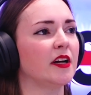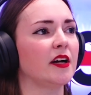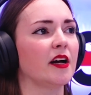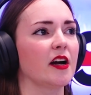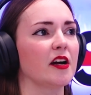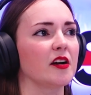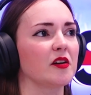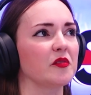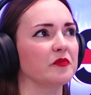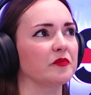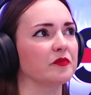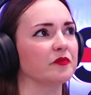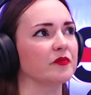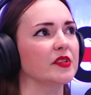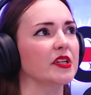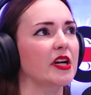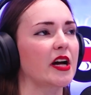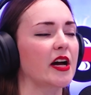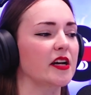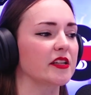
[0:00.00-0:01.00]
and
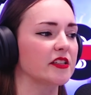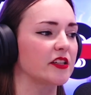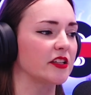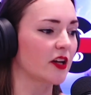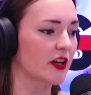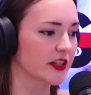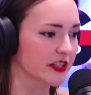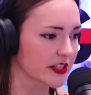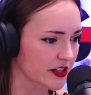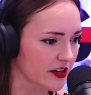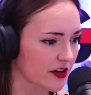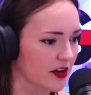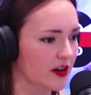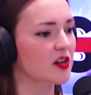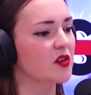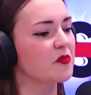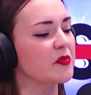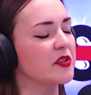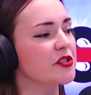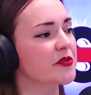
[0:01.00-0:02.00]
a line in her
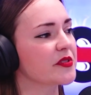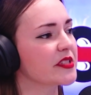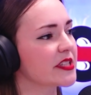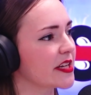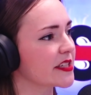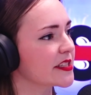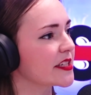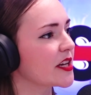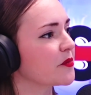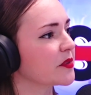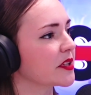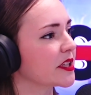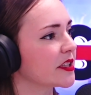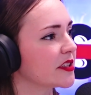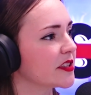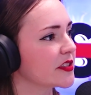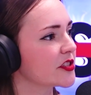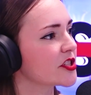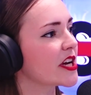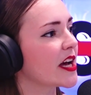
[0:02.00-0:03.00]
arm, and she was there to get one in
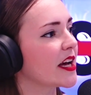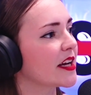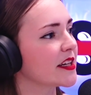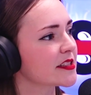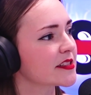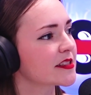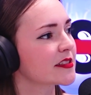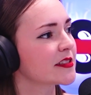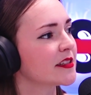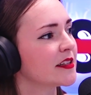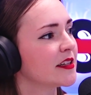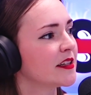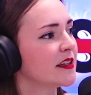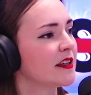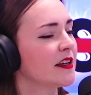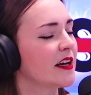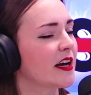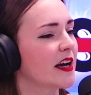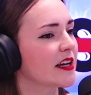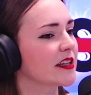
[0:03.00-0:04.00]
her chest.
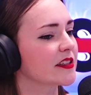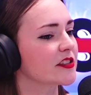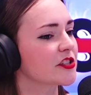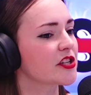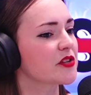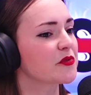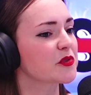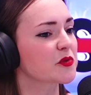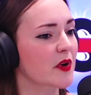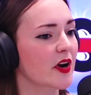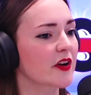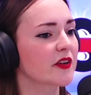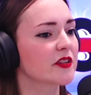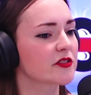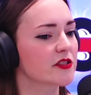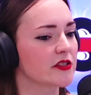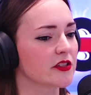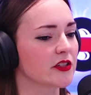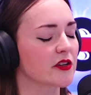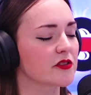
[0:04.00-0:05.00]
And she was wearing,
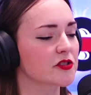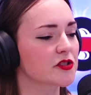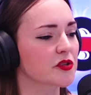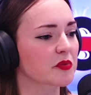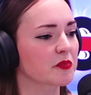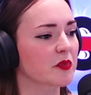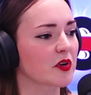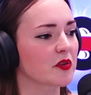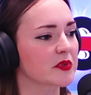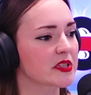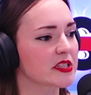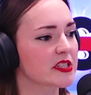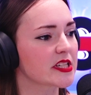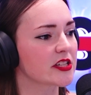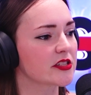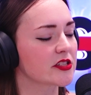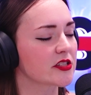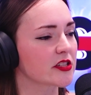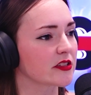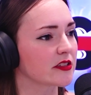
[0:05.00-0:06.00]
jogging bottom and
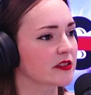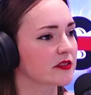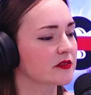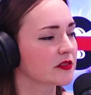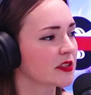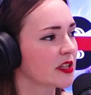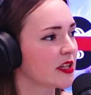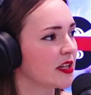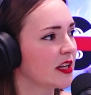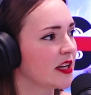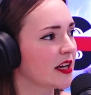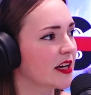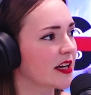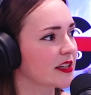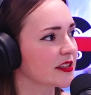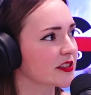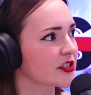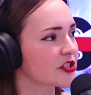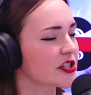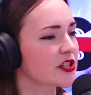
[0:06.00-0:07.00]
t-shirt.
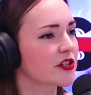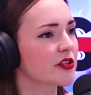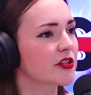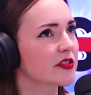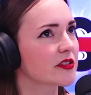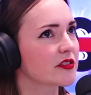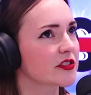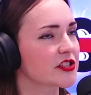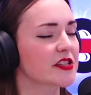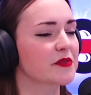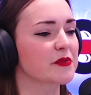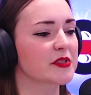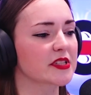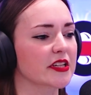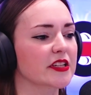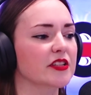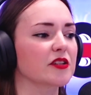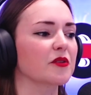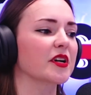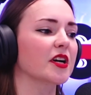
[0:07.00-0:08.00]
And she was
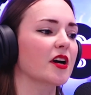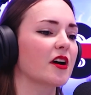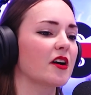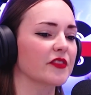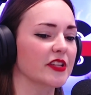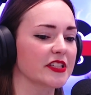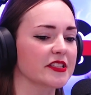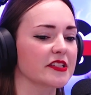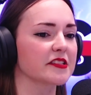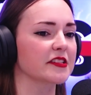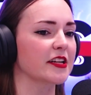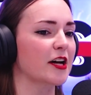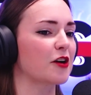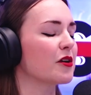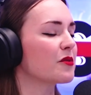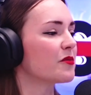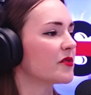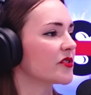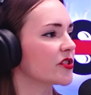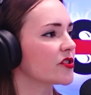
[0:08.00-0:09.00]
like, I can't, this isn't how I
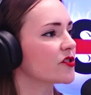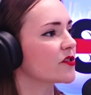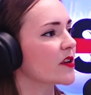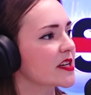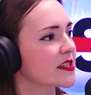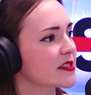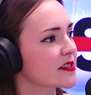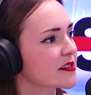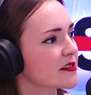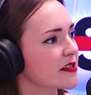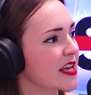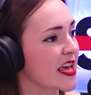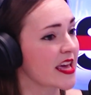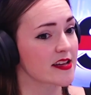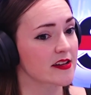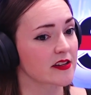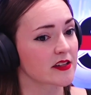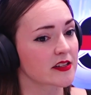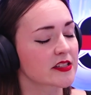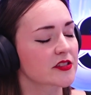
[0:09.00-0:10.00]
want to dress
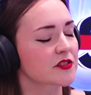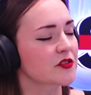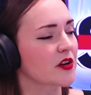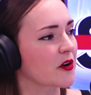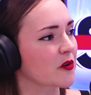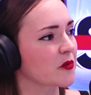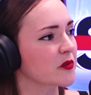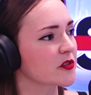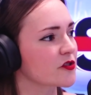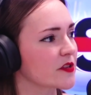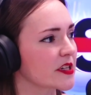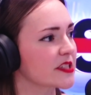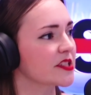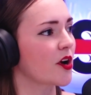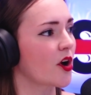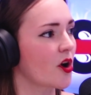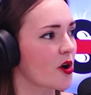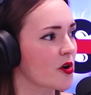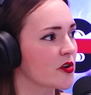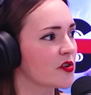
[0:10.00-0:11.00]
here. It's not how I want to dress at
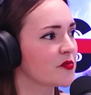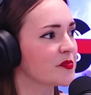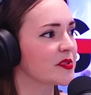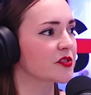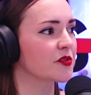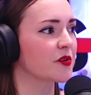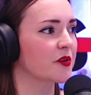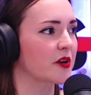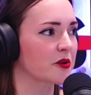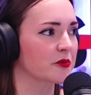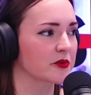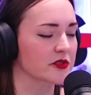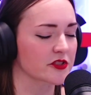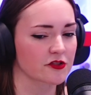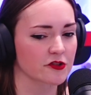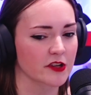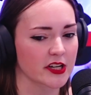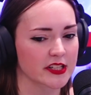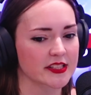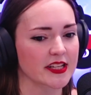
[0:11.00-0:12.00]
home. It's not how I want to
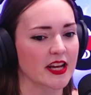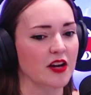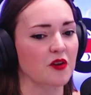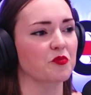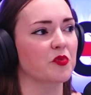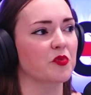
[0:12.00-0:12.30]
dress at